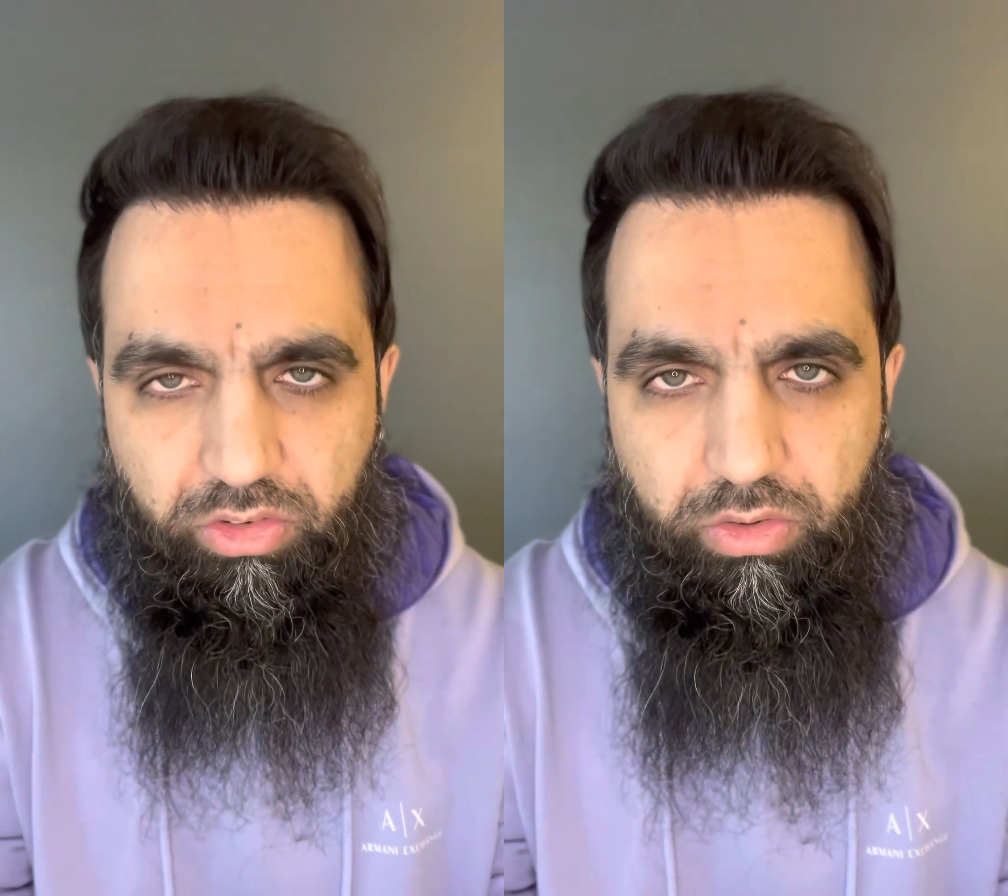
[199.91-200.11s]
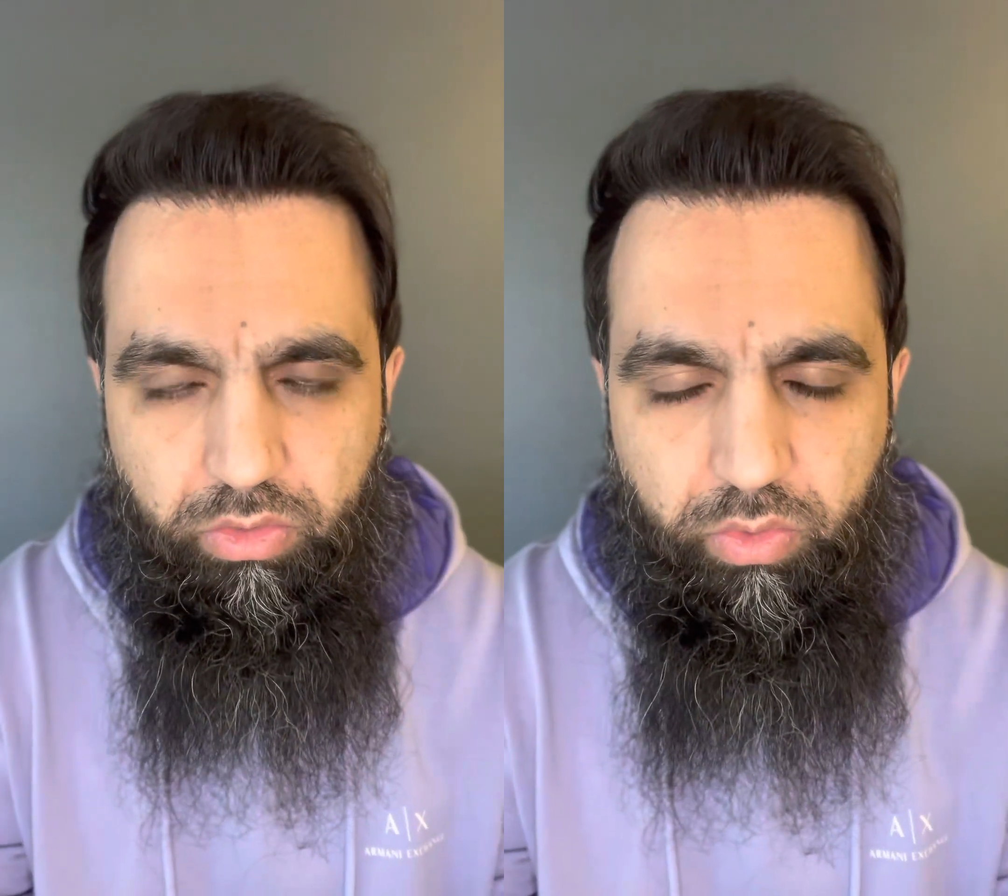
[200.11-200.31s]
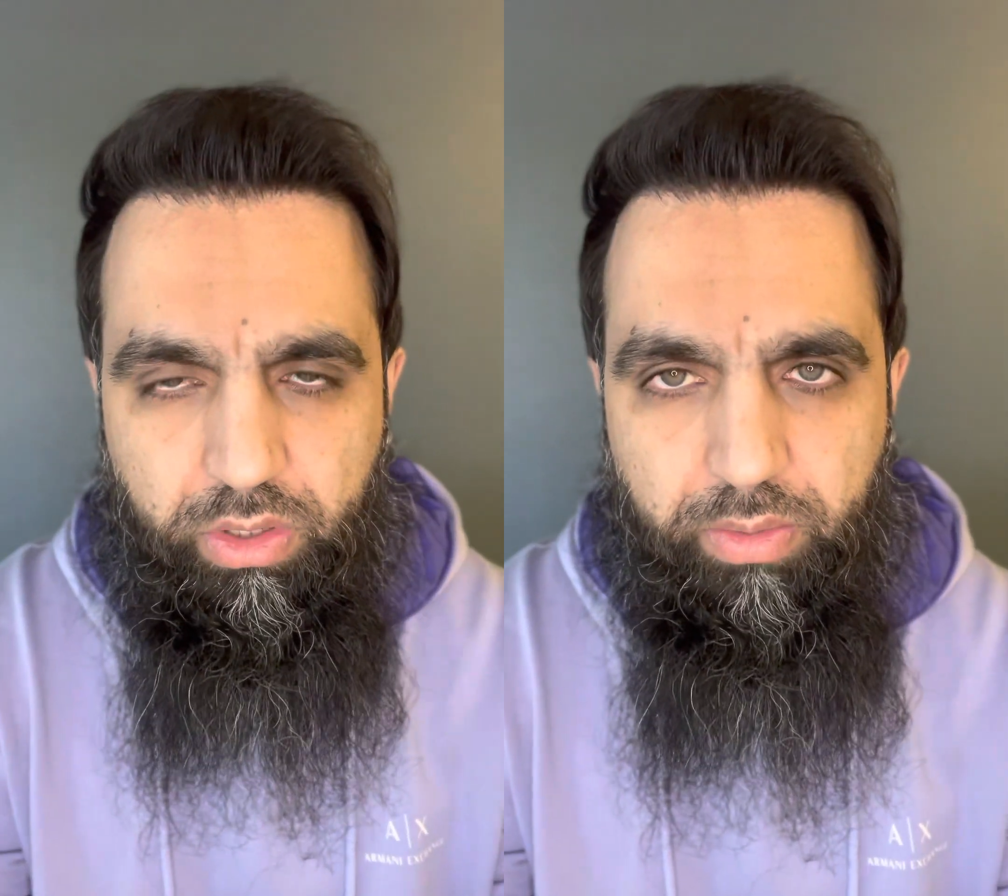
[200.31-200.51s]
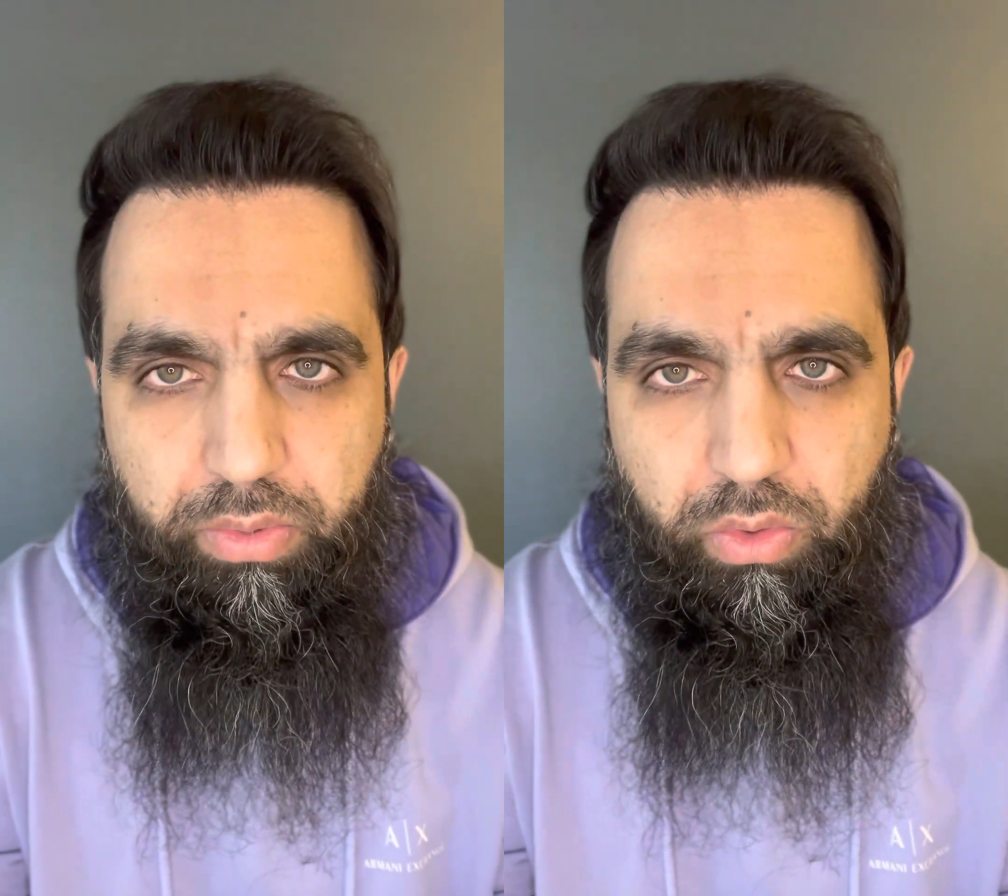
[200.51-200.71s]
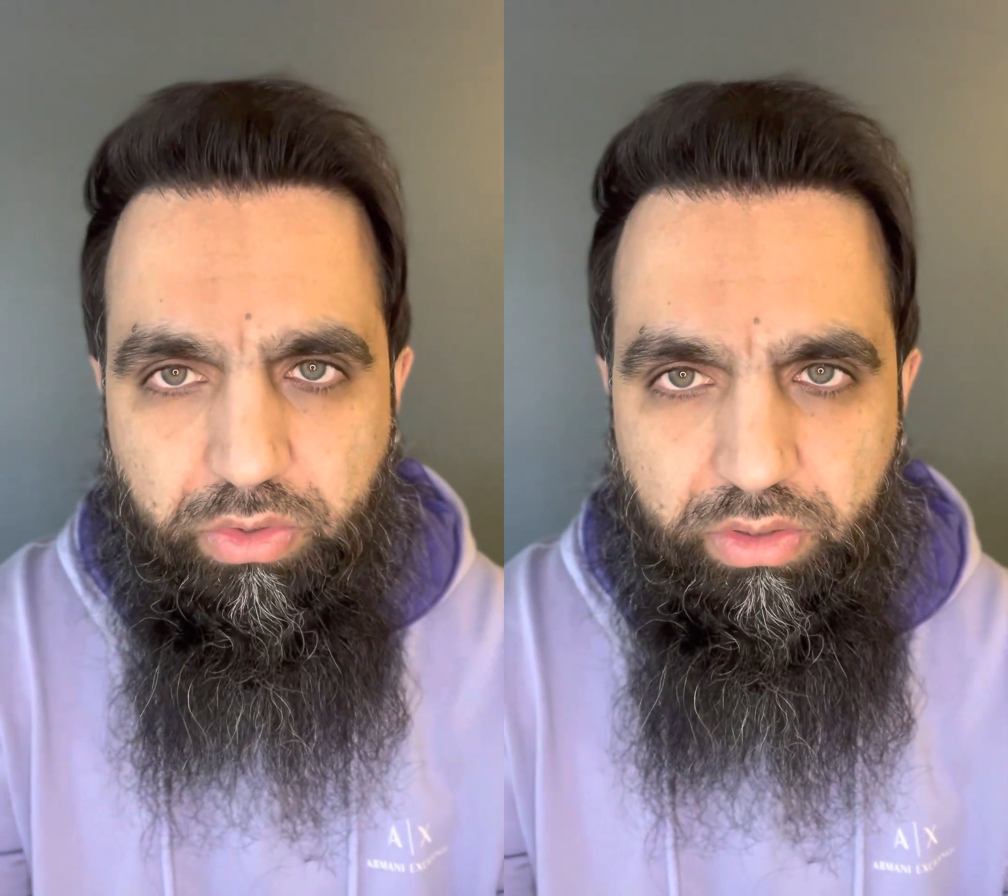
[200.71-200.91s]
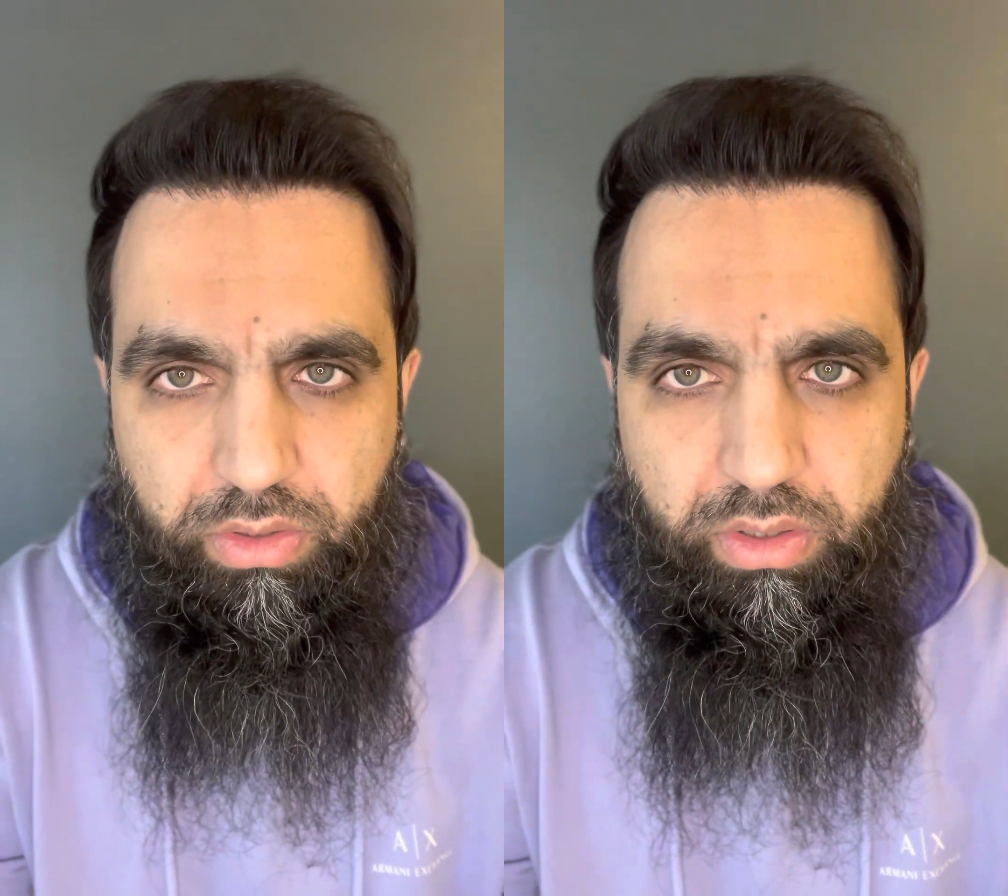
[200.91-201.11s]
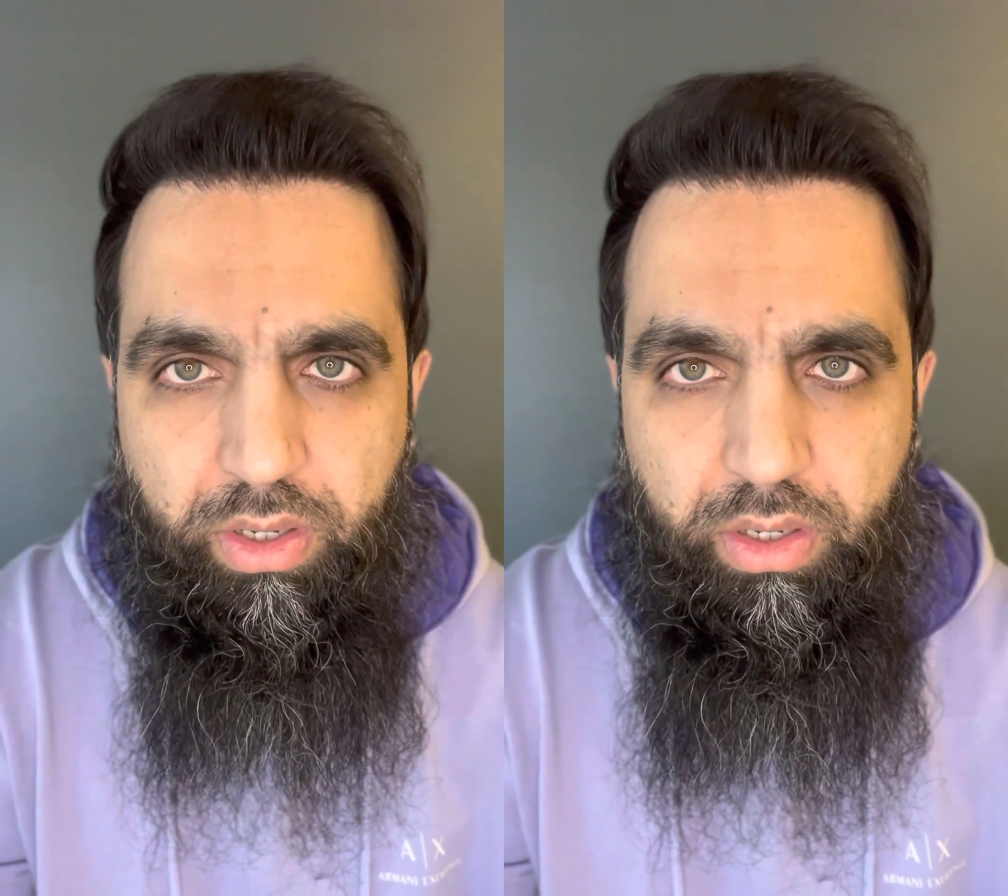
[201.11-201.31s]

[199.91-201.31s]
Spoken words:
So it's really important